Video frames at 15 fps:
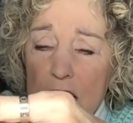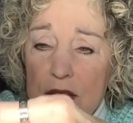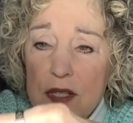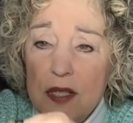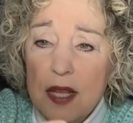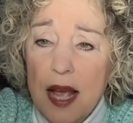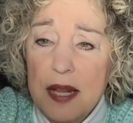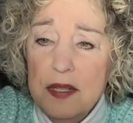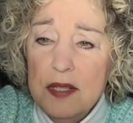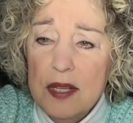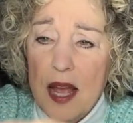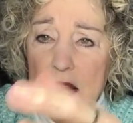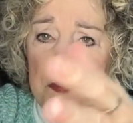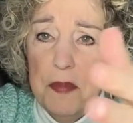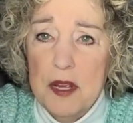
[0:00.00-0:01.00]
It's a side to
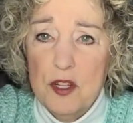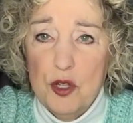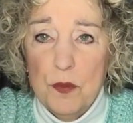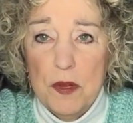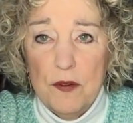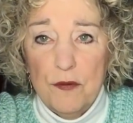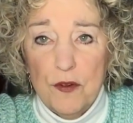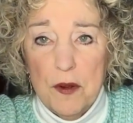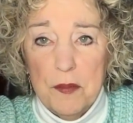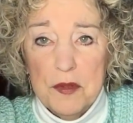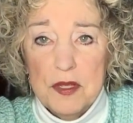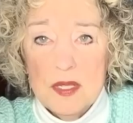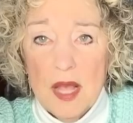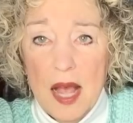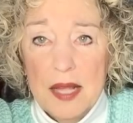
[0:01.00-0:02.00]
side measurement from
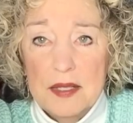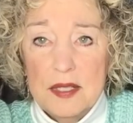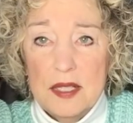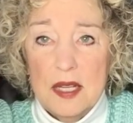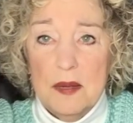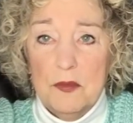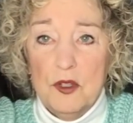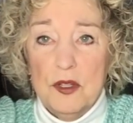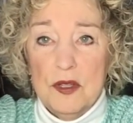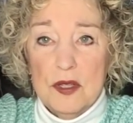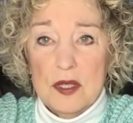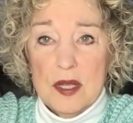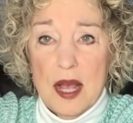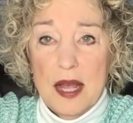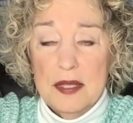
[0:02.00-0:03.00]
the side seam to the
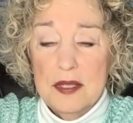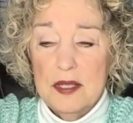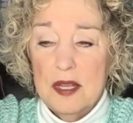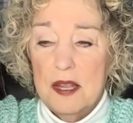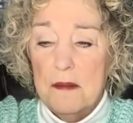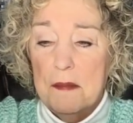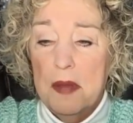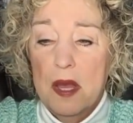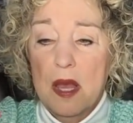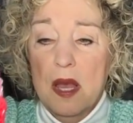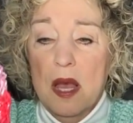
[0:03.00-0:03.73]
side seam.